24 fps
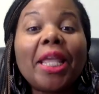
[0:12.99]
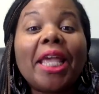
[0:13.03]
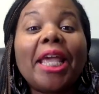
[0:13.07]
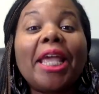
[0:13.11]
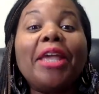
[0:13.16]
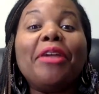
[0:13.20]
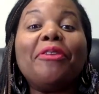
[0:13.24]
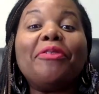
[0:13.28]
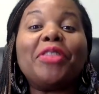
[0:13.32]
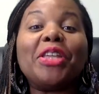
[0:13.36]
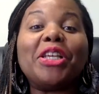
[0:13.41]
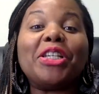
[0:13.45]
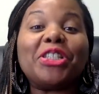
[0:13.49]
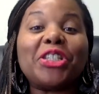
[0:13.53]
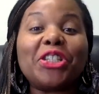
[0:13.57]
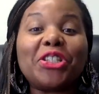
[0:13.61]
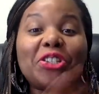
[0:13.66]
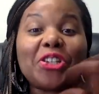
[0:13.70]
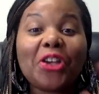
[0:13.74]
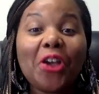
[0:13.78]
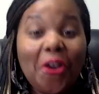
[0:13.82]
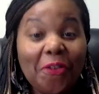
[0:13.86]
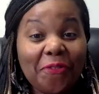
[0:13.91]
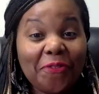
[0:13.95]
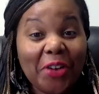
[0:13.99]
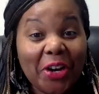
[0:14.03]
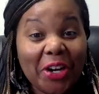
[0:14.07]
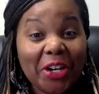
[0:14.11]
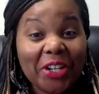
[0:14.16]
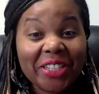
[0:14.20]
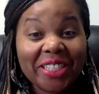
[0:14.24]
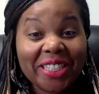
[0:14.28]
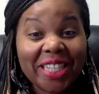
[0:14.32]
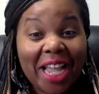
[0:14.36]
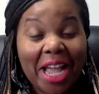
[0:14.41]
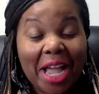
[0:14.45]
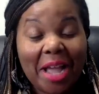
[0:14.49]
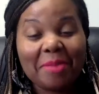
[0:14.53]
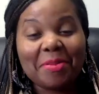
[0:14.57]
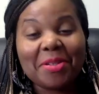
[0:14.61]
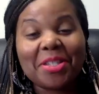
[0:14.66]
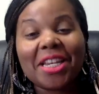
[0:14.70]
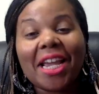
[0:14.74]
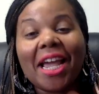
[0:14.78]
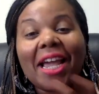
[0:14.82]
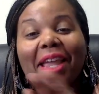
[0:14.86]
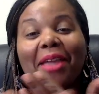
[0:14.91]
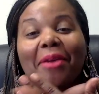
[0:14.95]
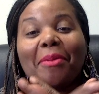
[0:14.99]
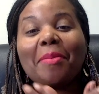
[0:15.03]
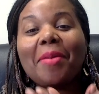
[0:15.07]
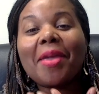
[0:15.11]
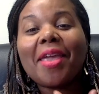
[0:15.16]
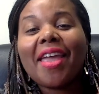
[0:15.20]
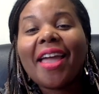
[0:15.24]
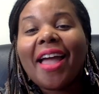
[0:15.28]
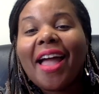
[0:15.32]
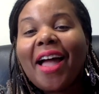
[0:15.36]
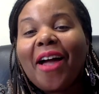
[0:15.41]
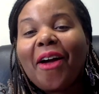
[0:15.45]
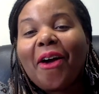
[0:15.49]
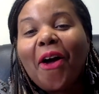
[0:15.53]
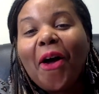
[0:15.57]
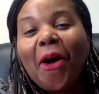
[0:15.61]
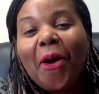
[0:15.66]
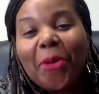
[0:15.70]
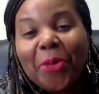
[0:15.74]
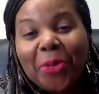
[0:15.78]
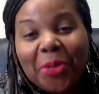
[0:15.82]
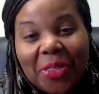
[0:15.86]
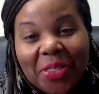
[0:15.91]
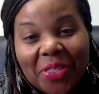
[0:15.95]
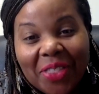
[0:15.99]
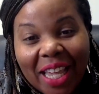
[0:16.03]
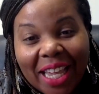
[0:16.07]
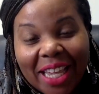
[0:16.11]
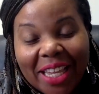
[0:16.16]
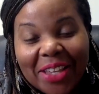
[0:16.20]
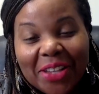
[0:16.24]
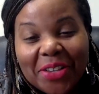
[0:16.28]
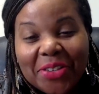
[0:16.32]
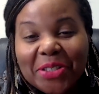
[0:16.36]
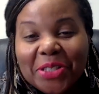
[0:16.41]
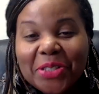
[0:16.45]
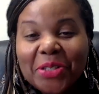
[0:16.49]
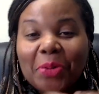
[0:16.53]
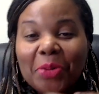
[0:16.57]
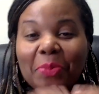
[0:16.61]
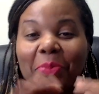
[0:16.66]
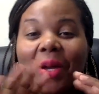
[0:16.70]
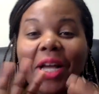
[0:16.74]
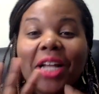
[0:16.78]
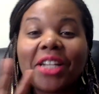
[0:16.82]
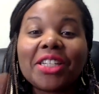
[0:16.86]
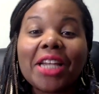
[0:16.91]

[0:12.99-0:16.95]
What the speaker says: If this is your first time checking me out, oh, thank you so much.